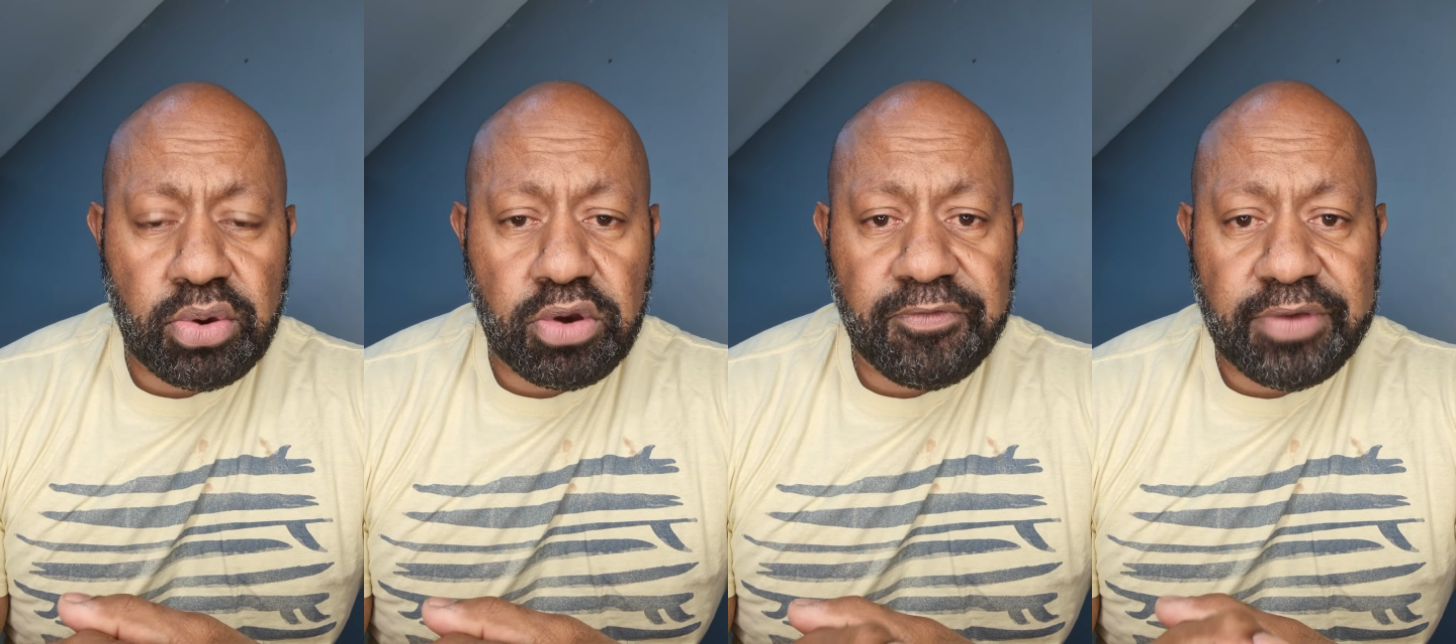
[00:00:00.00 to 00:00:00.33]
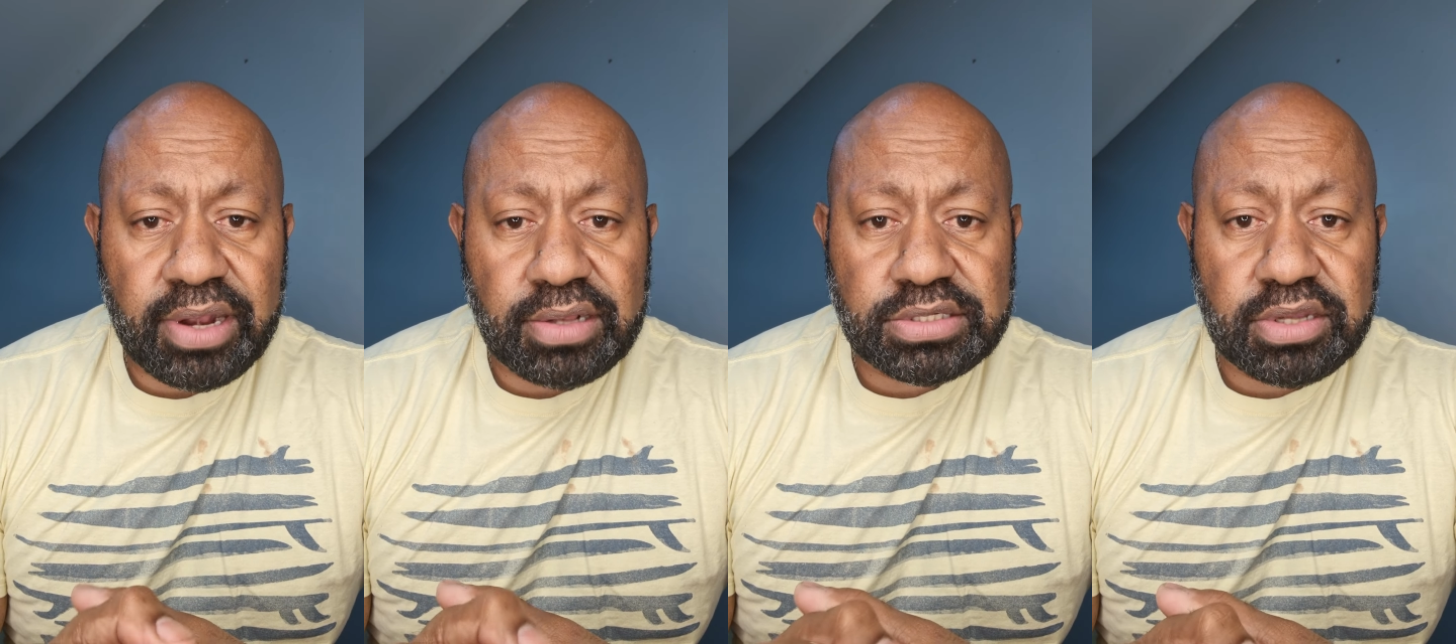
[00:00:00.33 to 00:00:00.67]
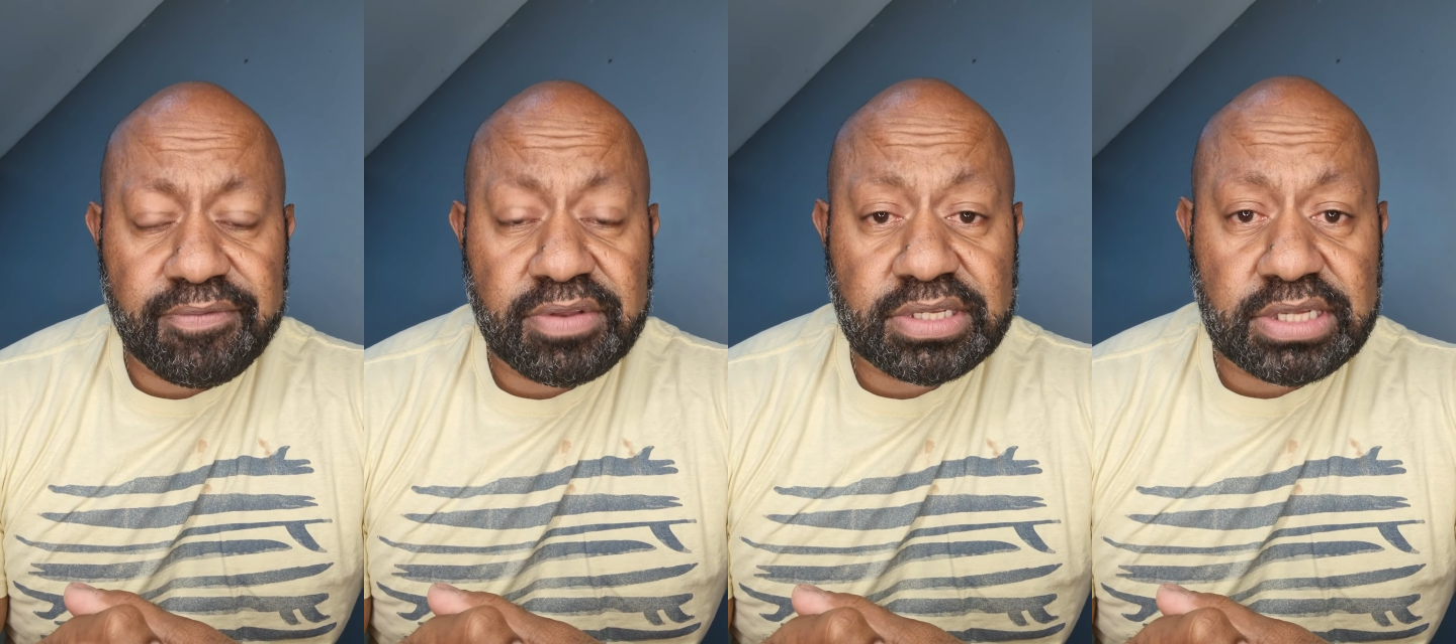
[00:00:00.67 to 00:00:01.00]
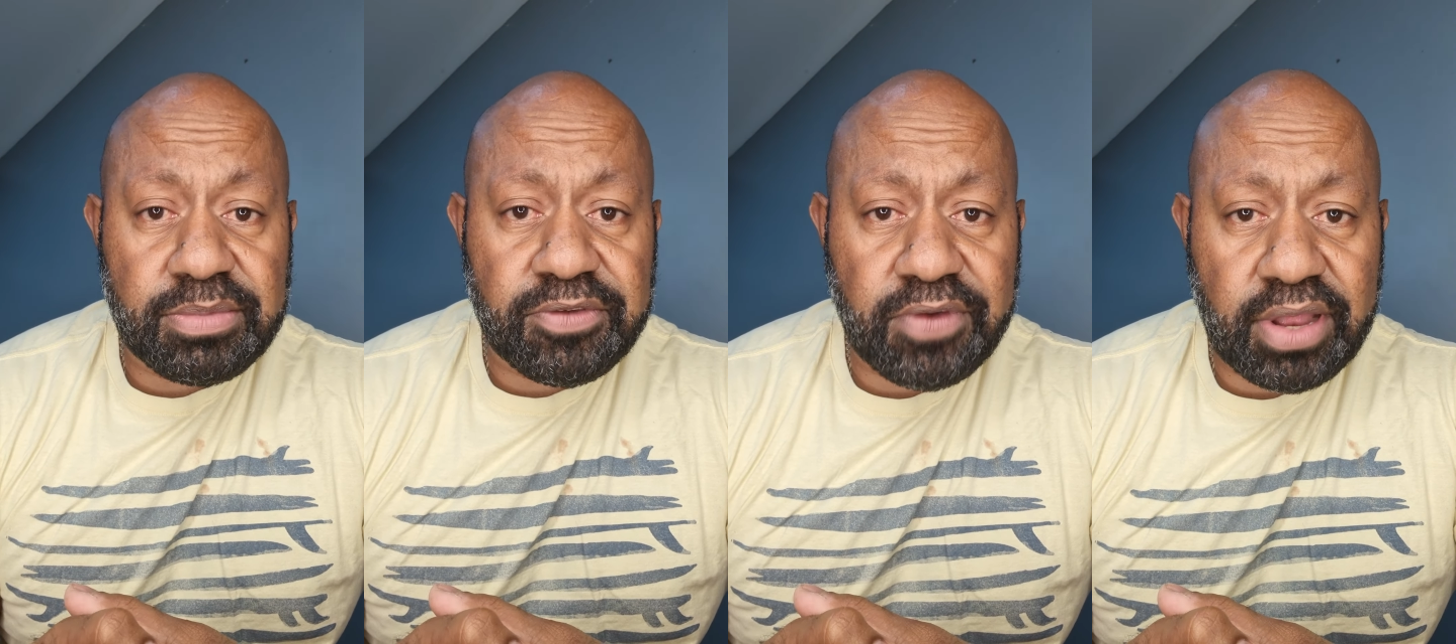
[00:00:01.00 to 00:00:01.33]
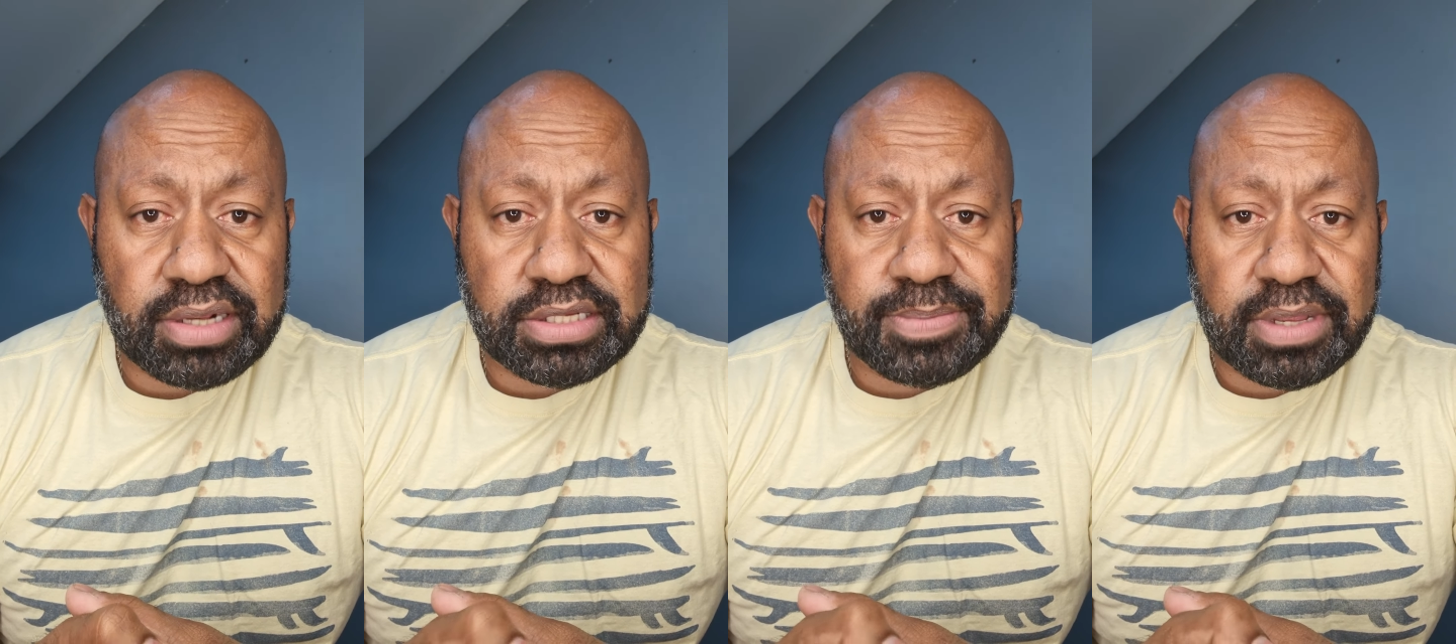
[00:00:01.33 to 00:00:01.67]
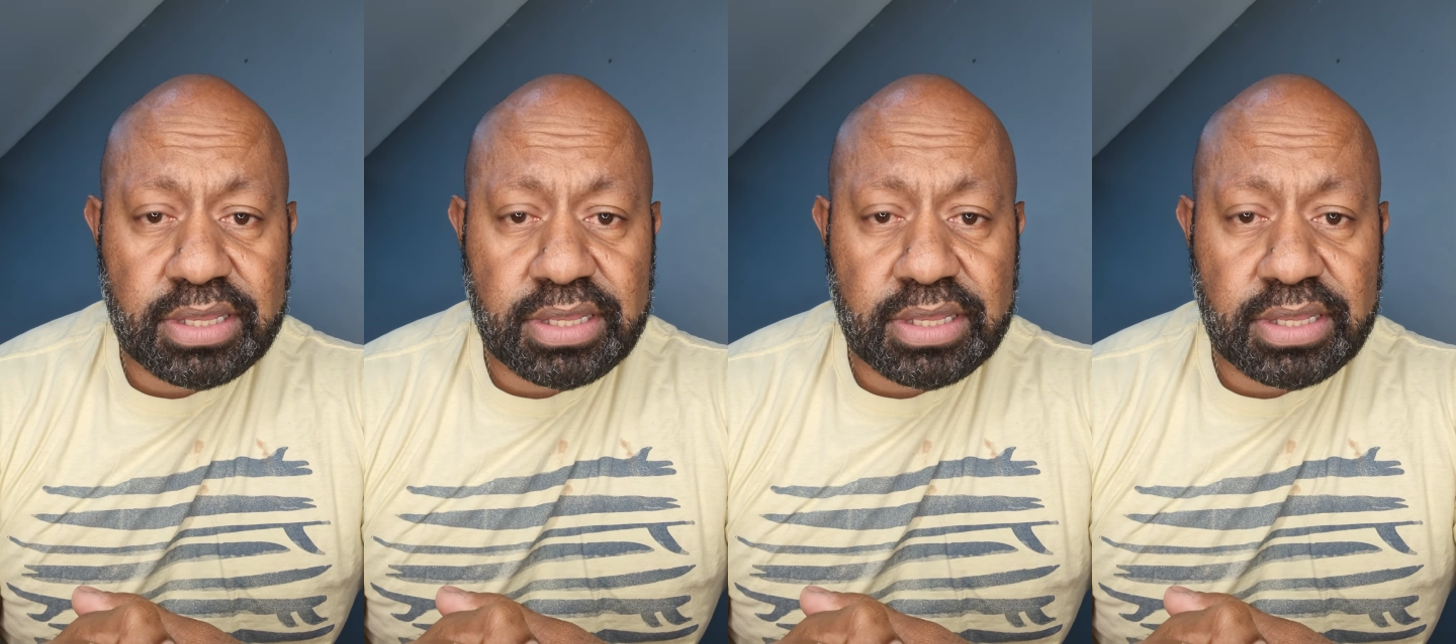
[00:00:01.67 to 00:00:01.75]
quarterfinals or even the semifinals.